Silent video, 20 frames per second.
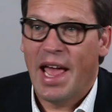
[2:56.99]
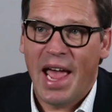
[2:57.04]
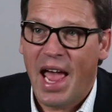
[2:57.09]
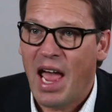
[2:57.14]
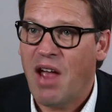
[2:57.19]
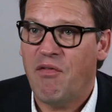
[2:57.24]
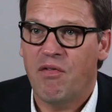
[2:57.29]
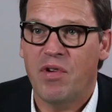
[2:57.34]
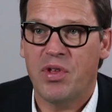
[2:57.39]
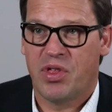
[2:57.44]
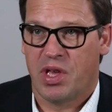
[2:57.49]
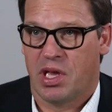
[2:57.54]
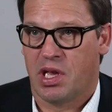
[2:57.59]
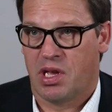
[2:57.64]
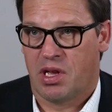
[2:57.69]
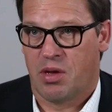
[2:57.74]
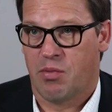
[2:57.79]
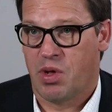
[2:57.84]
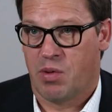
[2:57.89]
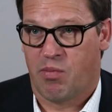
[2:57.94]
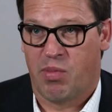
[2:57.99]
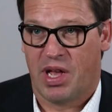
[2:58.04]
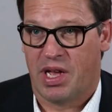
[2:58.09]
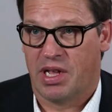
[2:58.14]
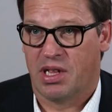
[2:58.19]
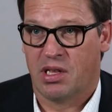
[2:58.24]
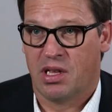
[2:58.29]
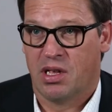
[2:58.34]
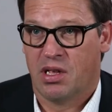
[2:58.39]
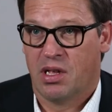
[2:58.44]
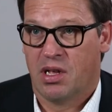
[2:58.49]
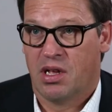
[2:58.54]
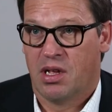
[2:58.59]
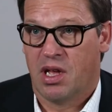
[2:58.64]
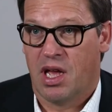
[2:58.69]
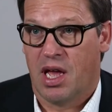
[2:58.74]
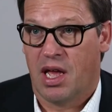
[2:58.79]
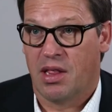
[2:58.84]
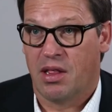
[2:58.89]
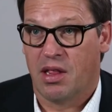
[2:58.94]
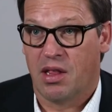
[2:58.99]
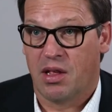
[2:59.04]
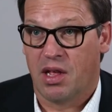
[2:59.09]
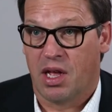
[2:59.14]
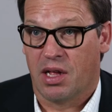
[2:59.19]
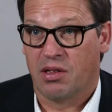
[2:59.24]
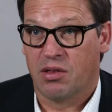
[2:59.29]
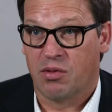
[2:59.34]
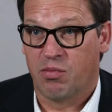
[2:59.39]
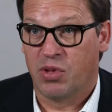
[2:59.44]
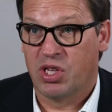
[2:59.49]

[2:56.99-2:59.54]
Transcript: everything can be played and